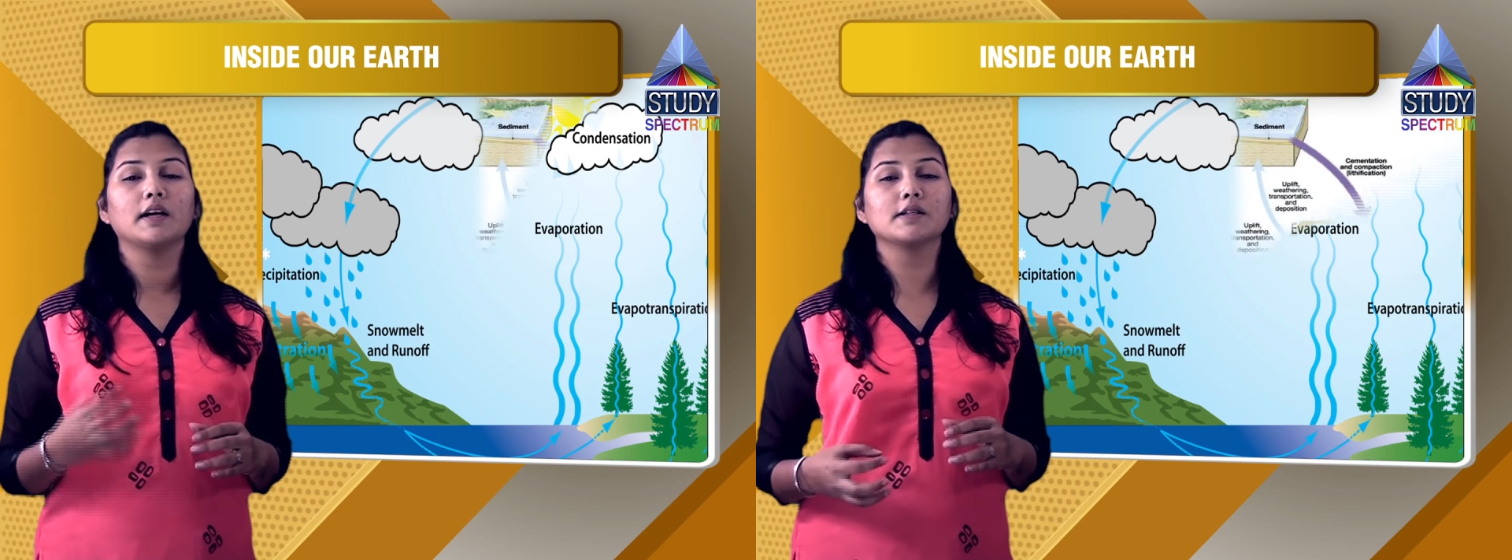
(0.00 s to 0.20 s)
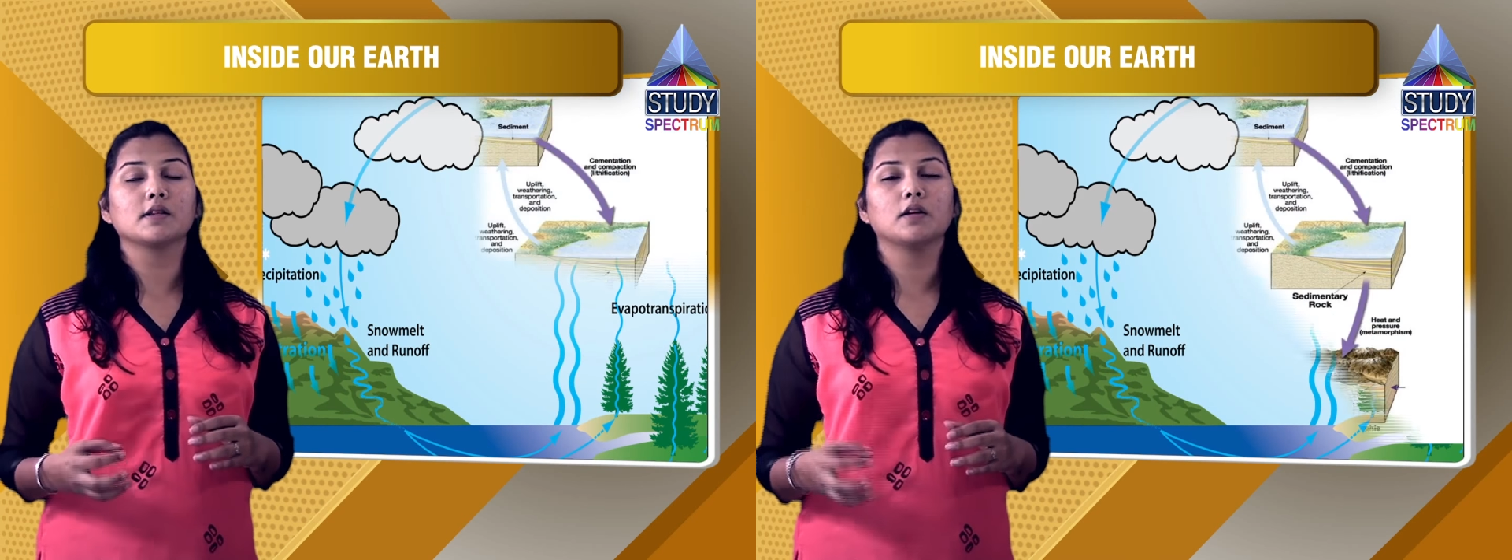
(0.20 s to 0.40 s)

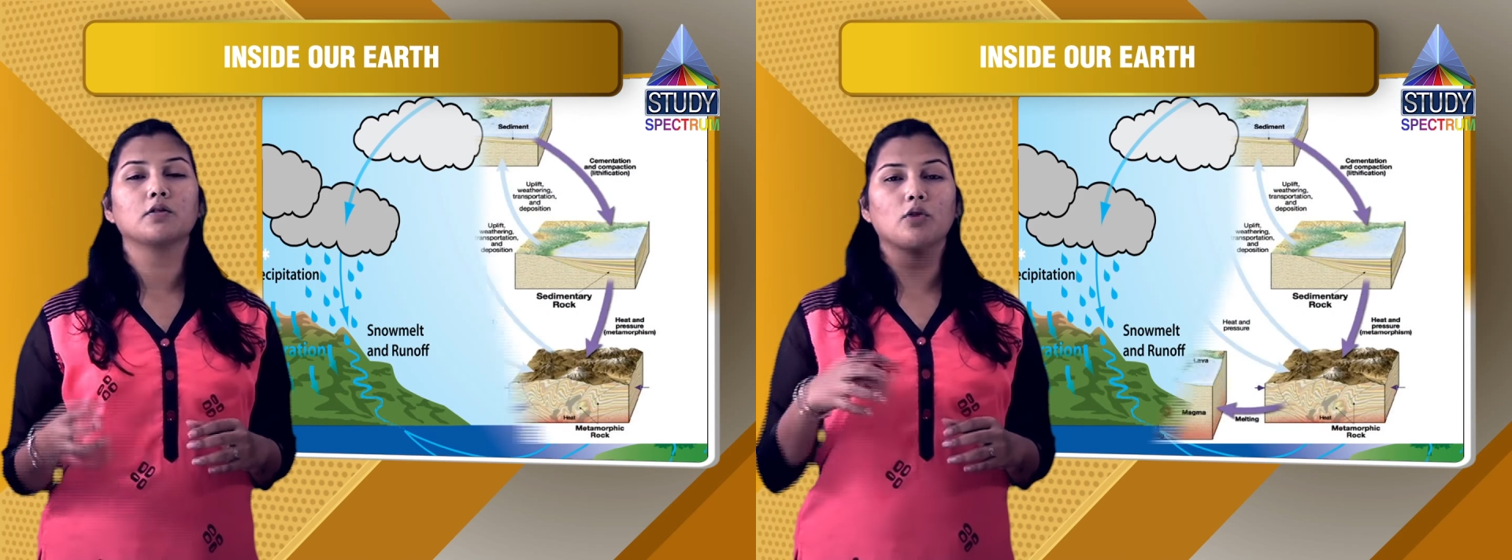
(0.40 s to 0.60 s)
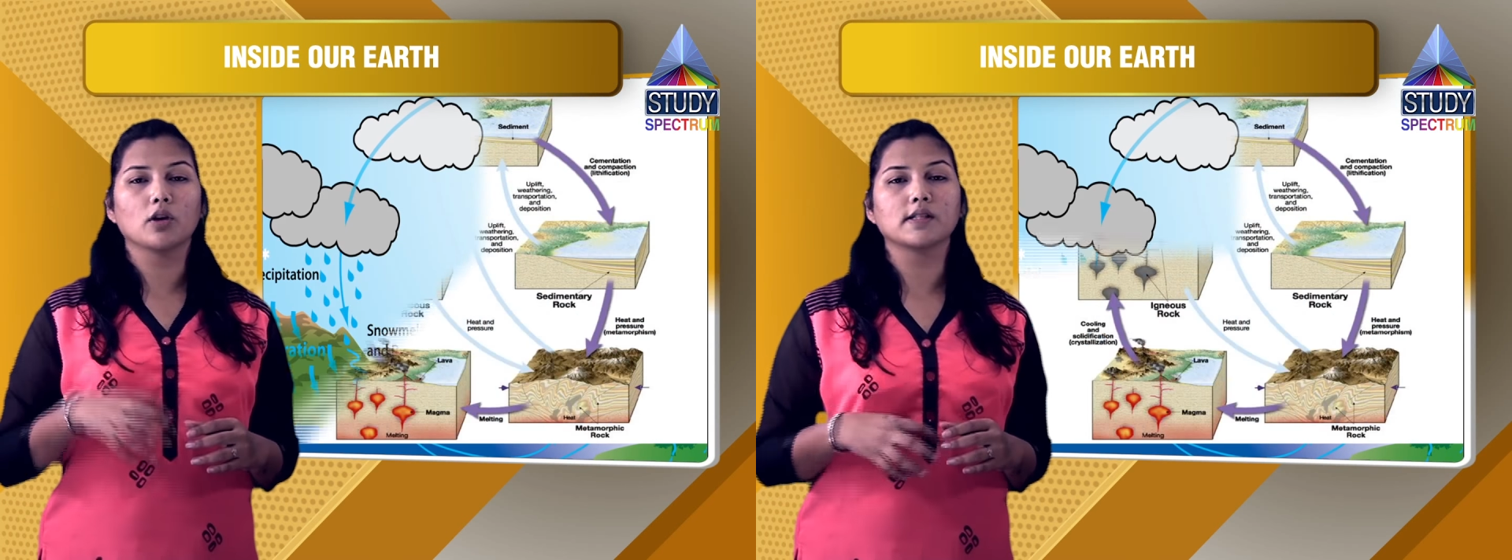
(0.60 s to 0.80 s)
is a
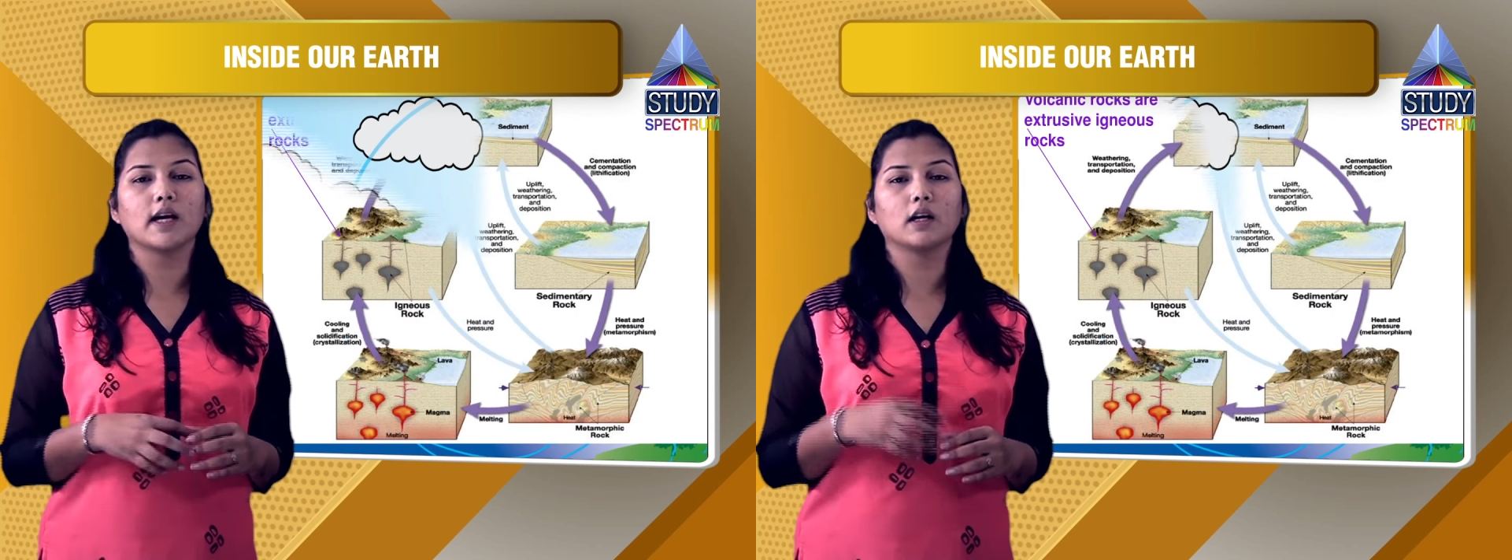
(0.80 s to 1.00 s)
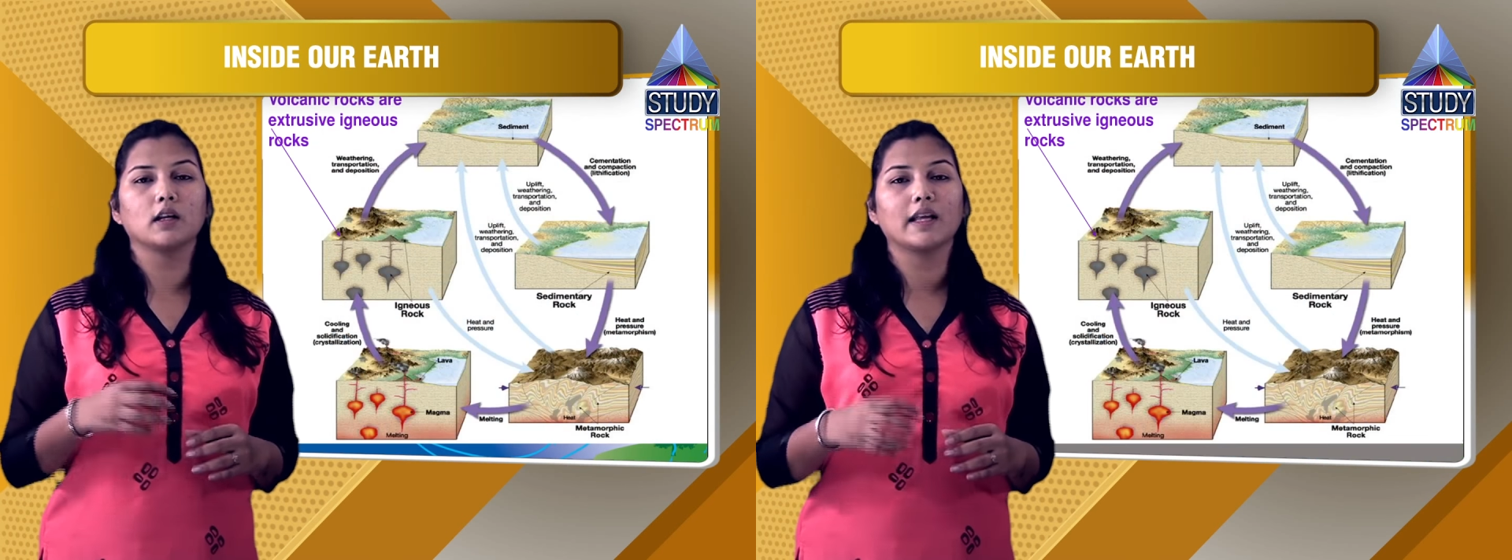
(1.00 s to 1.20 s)
rock cycle